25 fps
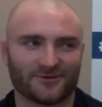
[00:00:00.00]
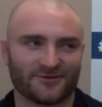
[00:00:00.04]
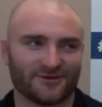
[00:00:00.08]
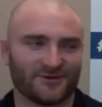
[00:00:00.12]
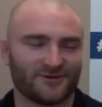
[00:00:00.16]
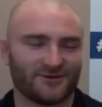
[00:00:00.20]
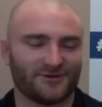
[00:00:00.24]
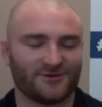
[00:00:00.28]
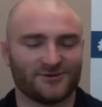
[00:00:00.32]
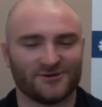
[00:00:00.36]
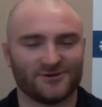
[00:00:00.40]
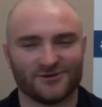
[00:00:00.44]
a
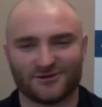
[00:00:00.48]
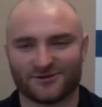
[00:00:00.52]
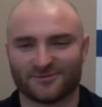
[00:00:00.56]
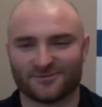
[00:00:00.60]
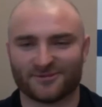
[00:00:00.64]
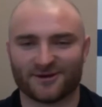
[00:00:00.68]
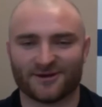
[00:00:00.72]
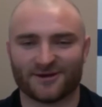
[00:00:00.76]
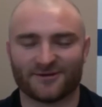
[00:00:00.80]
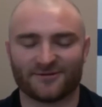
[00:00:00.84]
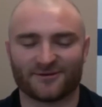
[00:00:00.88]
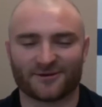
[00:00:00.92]
huge
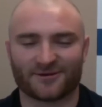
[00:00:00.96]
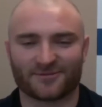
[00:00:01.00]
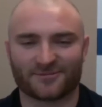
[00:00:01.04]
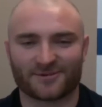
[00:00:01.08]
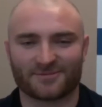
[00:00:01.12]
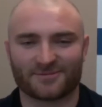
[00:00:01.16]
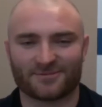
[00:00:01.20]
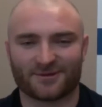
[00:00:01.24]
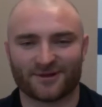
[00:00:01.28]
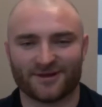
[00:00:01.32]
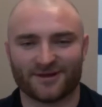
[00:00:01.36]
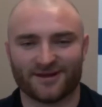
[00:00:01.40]
amount of rugby
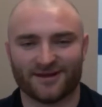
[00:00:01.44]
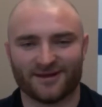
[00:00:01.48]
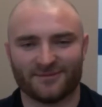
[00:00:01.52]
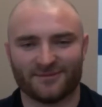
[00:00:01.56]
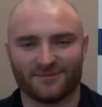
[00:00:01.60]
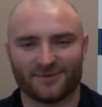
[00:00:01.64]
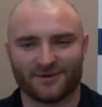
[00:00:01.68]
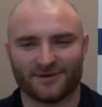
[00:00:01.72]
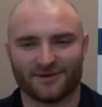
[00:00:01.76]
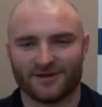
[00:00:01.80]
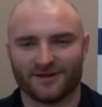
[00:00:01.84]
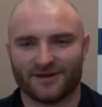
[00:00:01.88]
played,
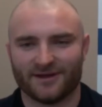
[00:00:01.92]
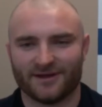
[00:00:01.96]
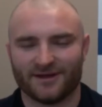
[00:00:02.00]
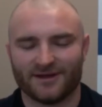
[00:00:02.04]
but